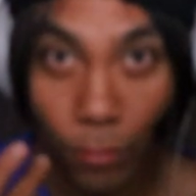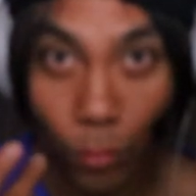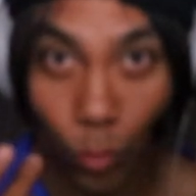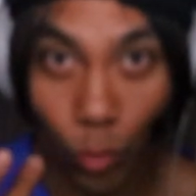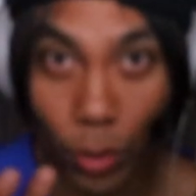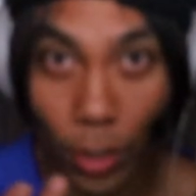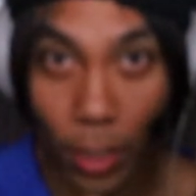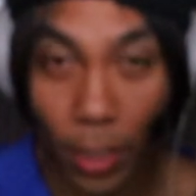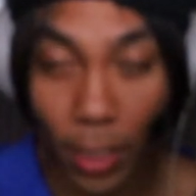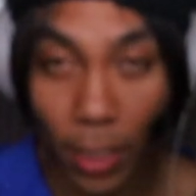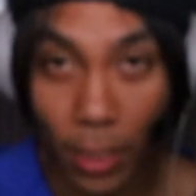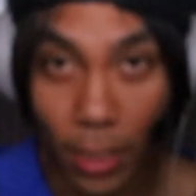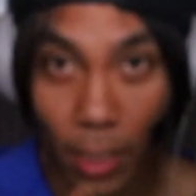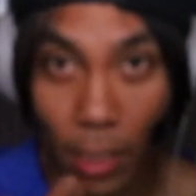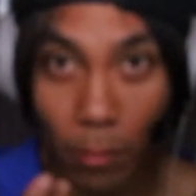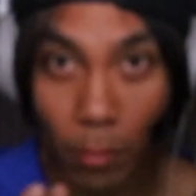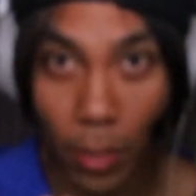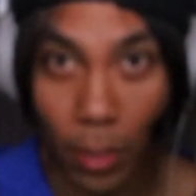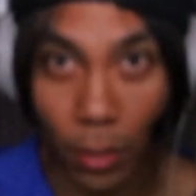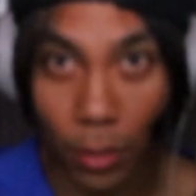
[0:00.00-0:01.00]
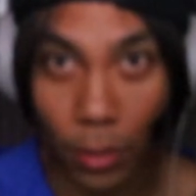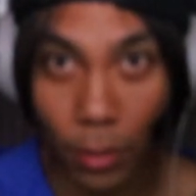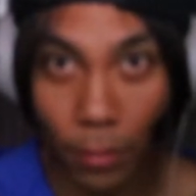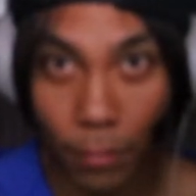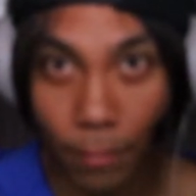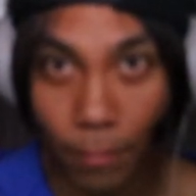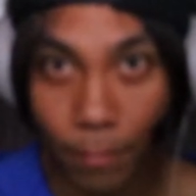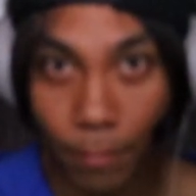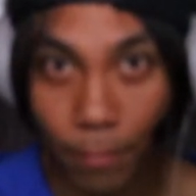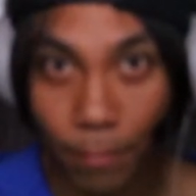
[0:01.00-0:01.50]
within His image.
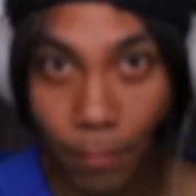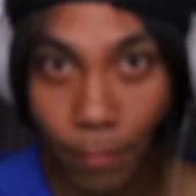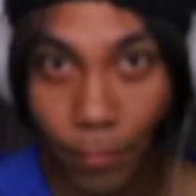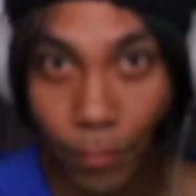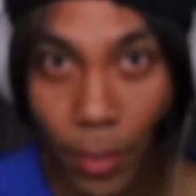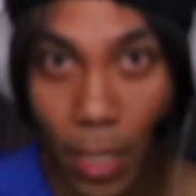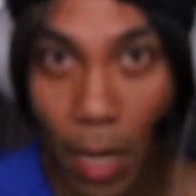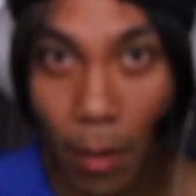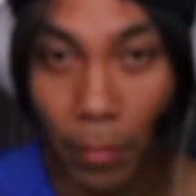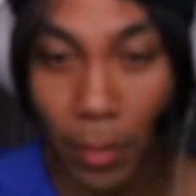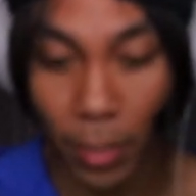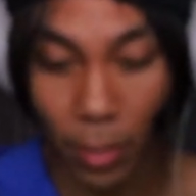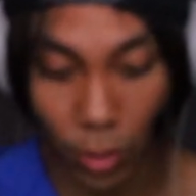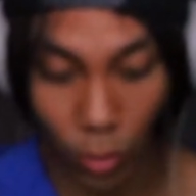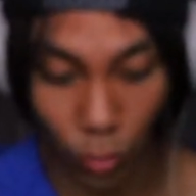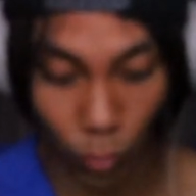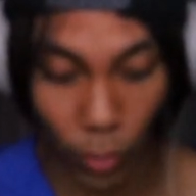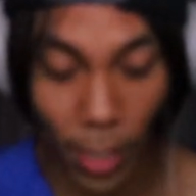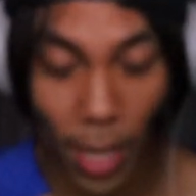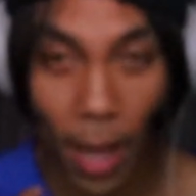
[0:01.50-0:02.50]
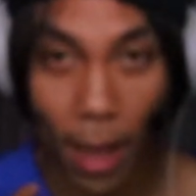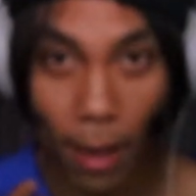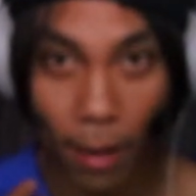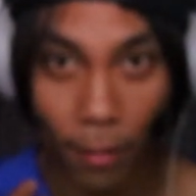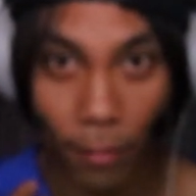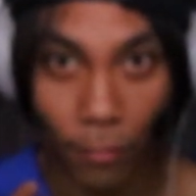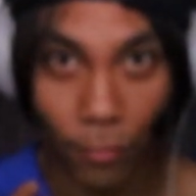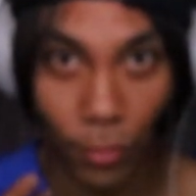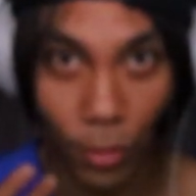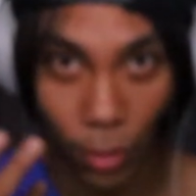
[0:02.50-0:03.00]
That means we
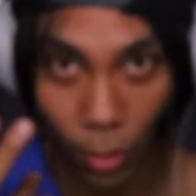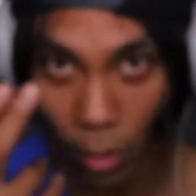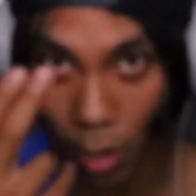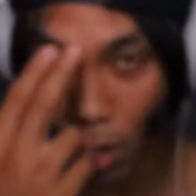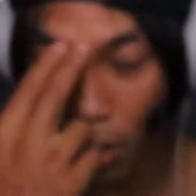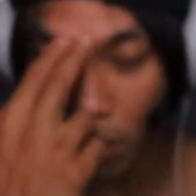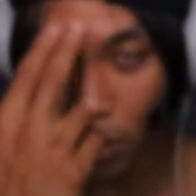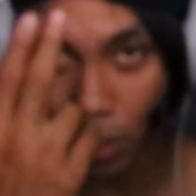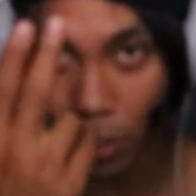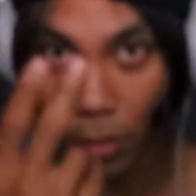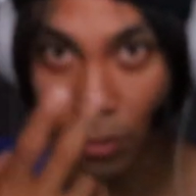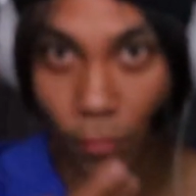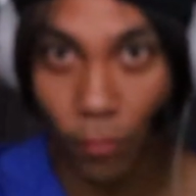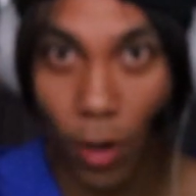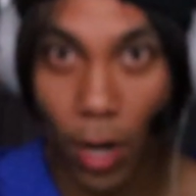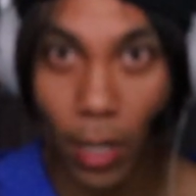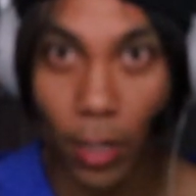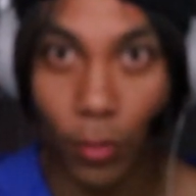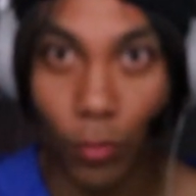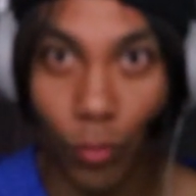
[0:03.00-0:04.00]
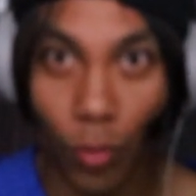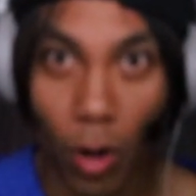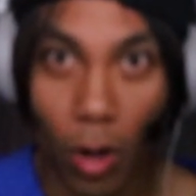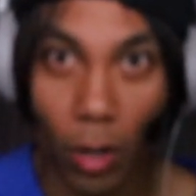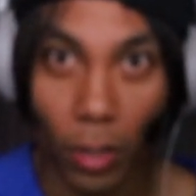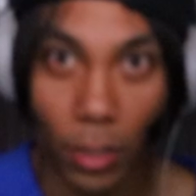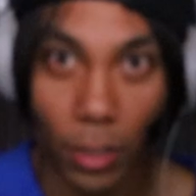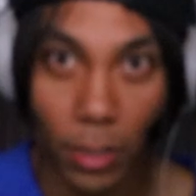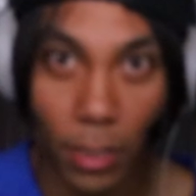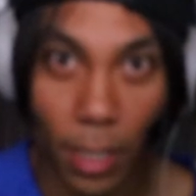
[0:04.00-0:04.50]
have the knowledge of right and
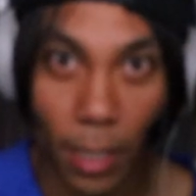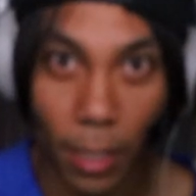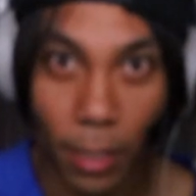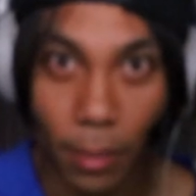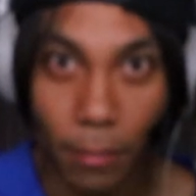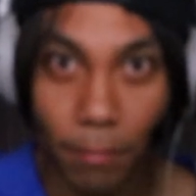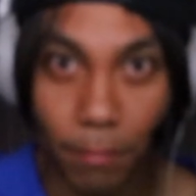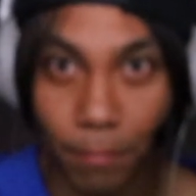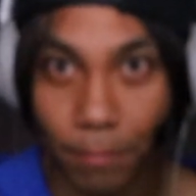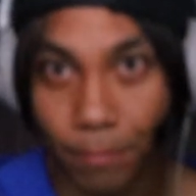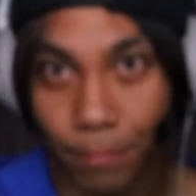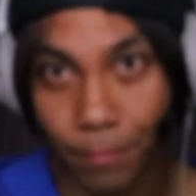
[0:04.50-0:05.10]
wrong just like Him.